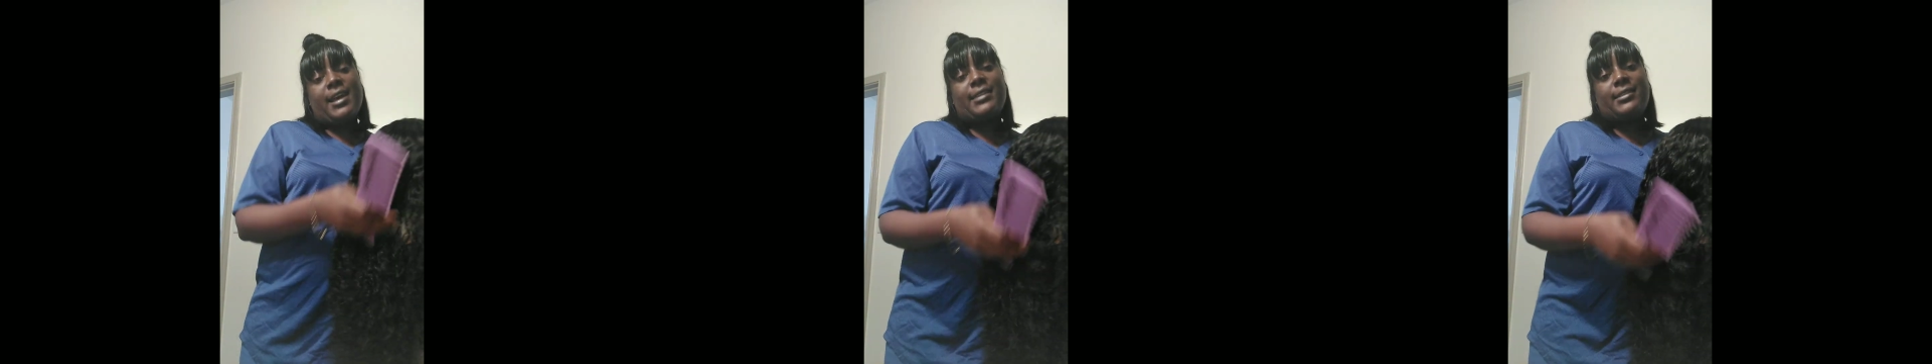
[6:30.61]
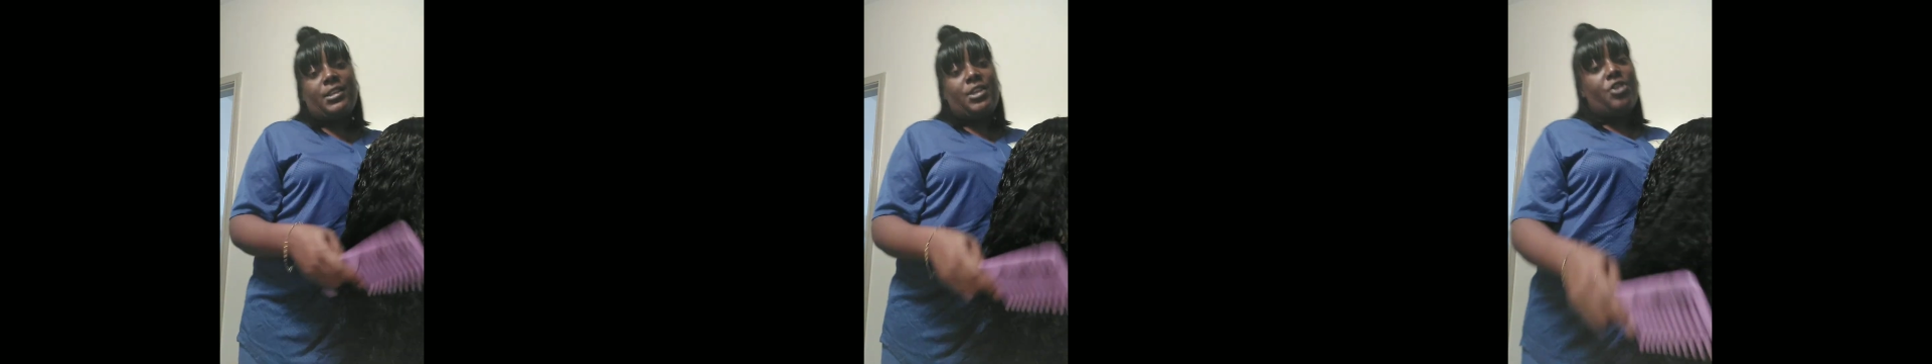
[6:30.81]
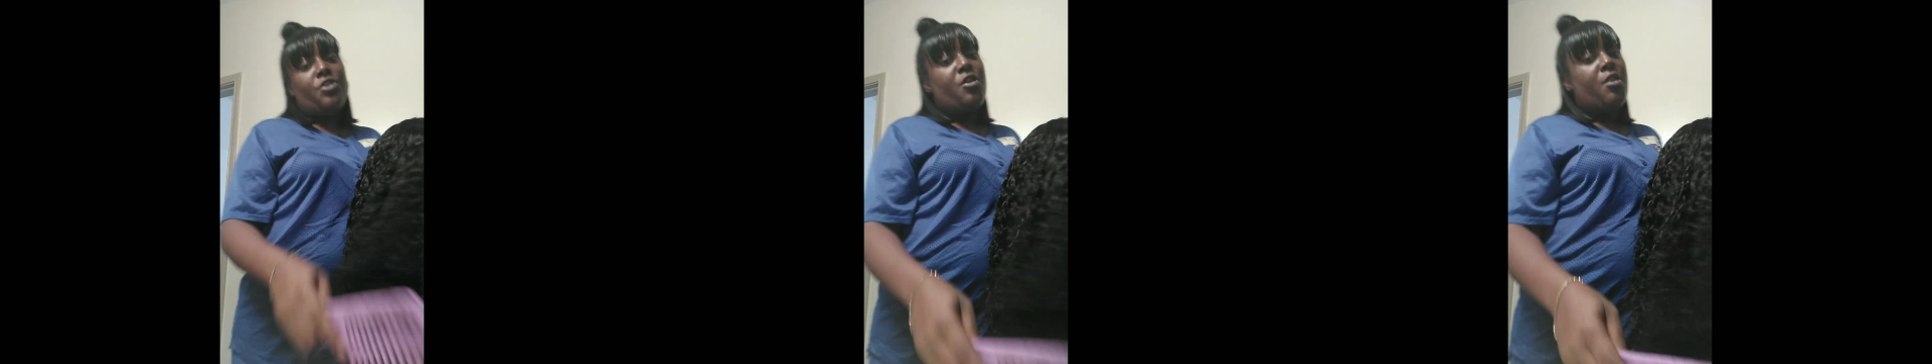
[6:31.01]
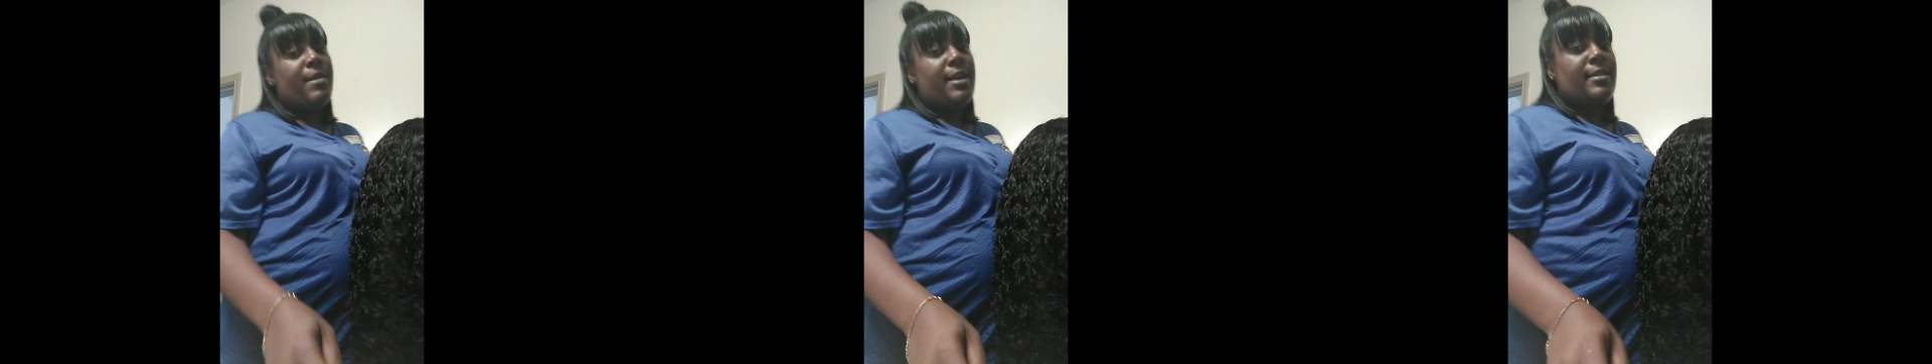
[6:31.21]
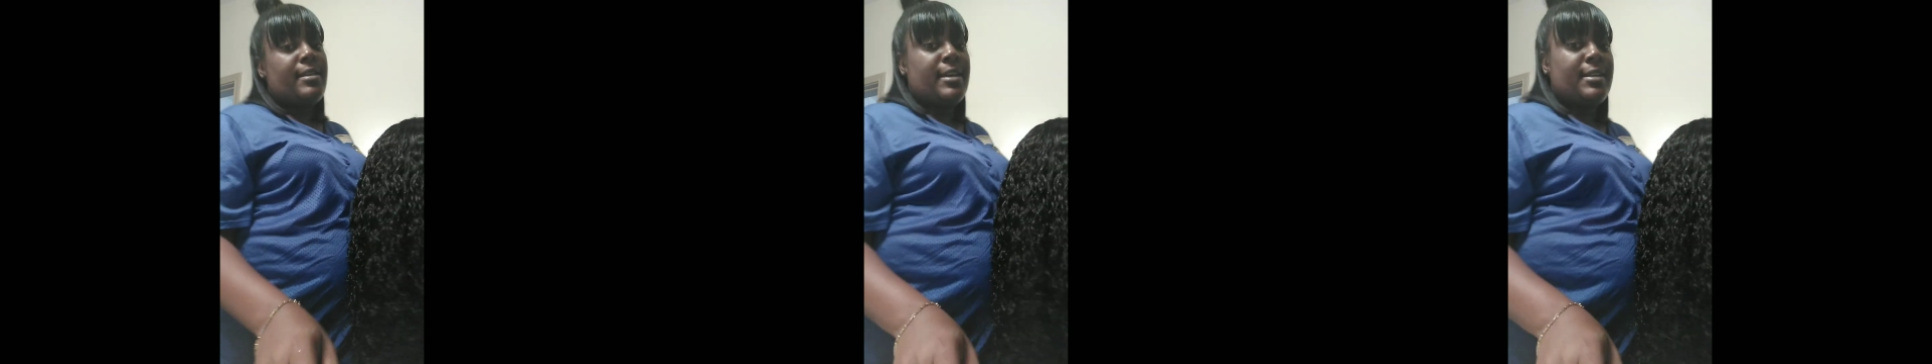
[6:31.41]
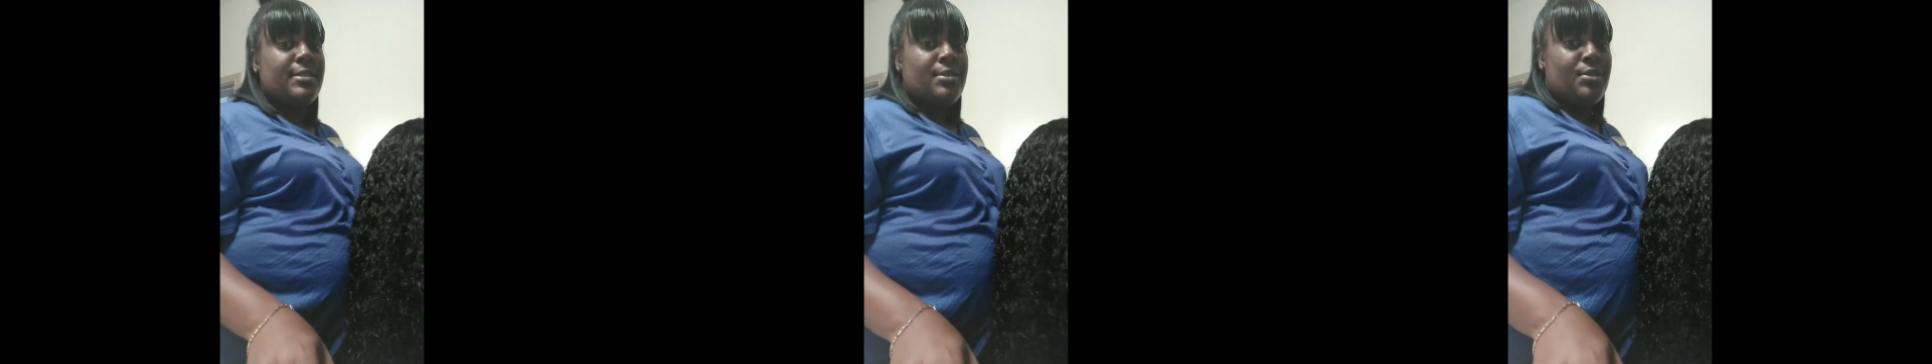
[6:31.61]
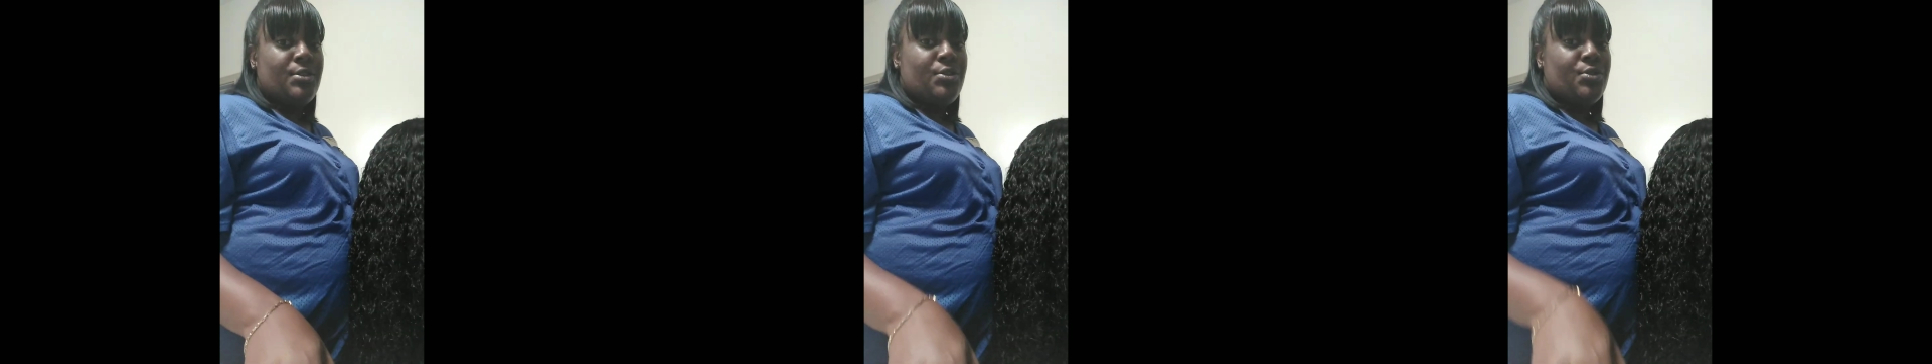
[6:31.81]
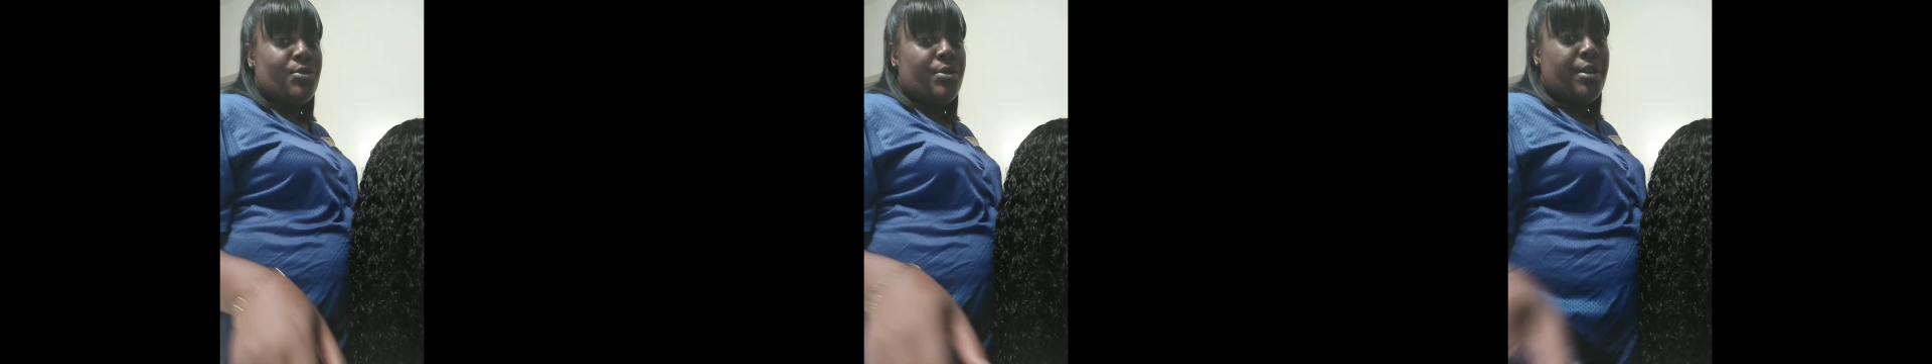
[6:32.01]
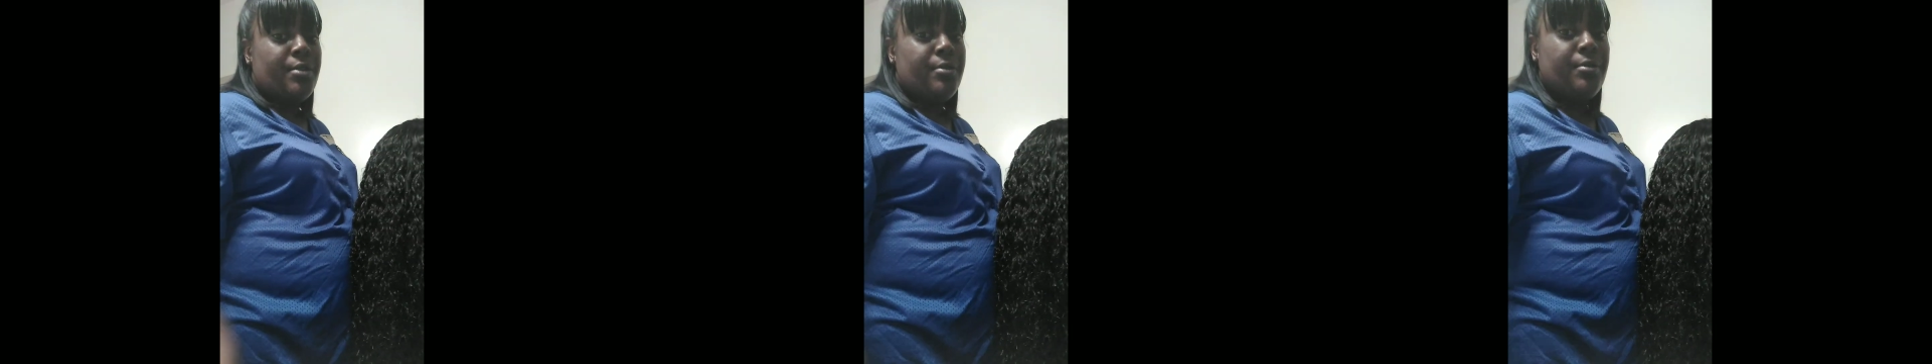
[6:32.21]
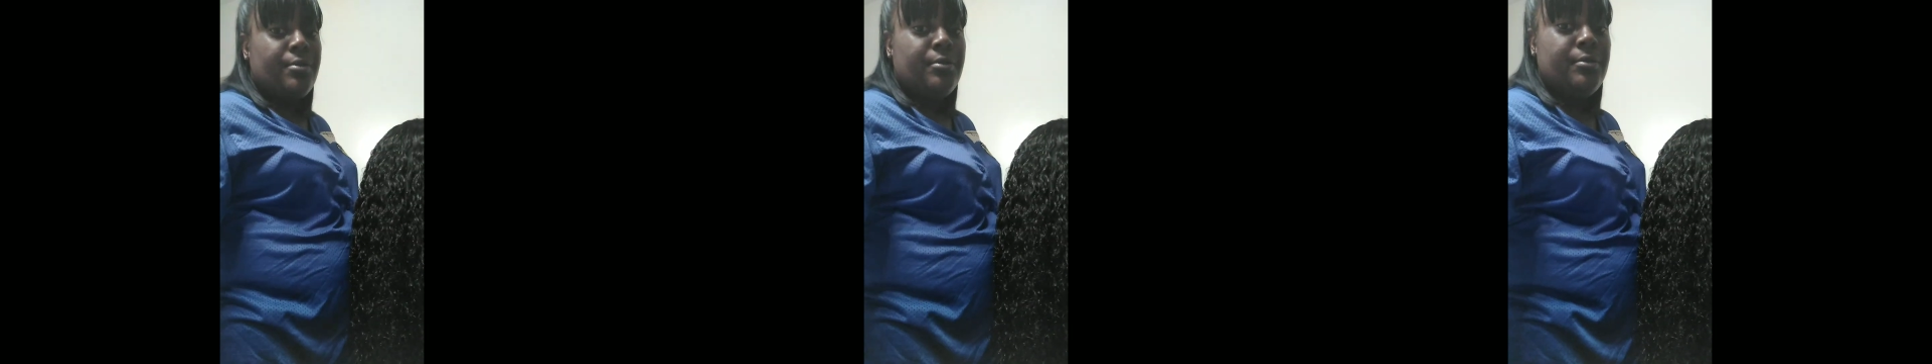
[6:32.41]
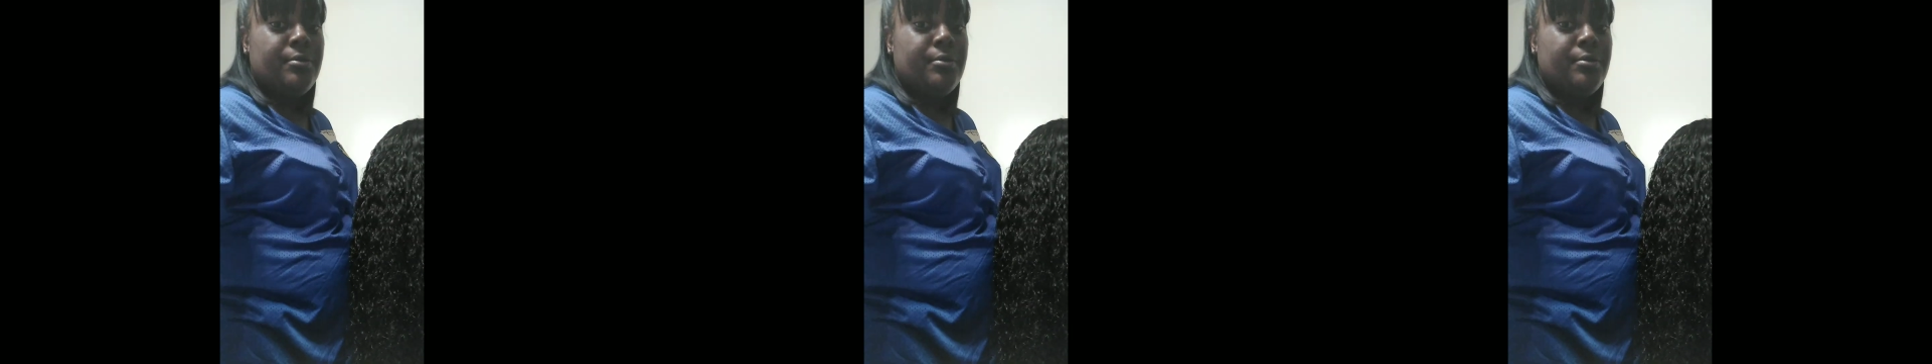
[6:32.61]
I see you on my next tutorial.